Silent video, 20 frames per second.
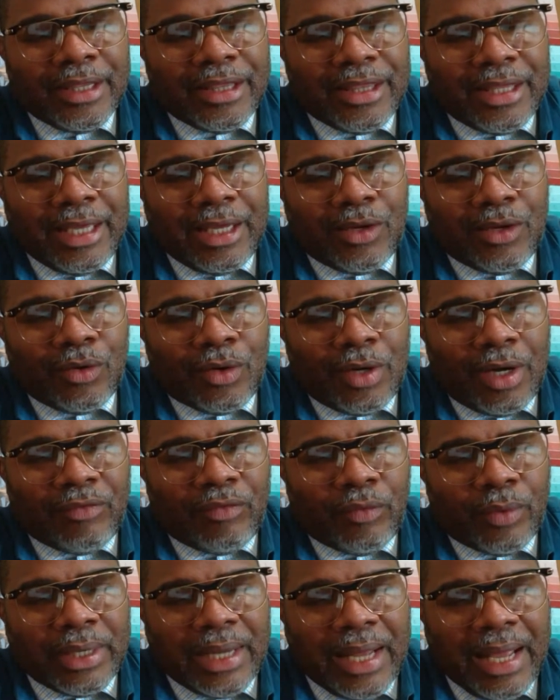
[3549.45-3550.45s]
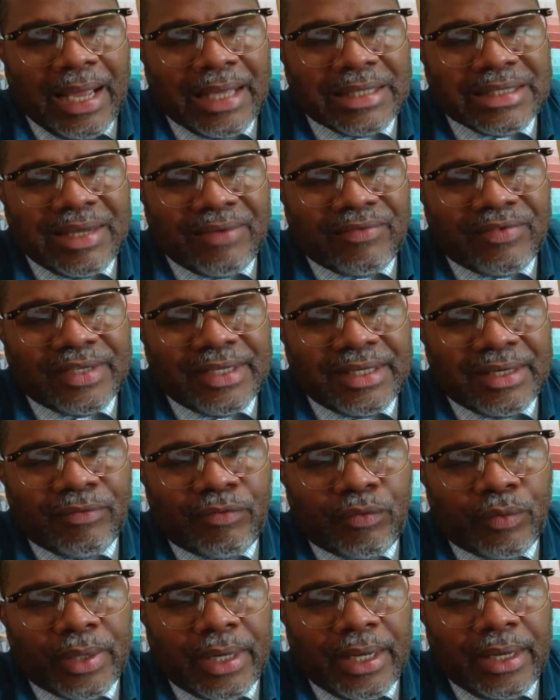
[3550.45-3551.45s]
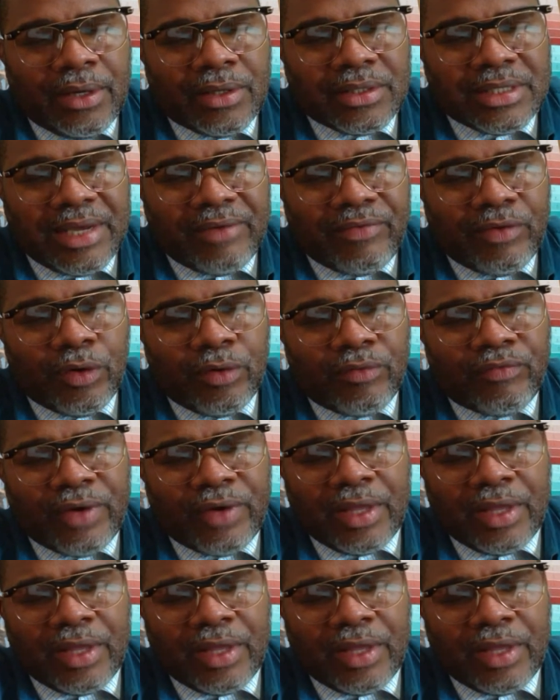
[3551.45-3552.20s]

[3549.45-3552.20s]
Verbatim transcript: thank you, God, for what eyes have seen and for what ears have heard.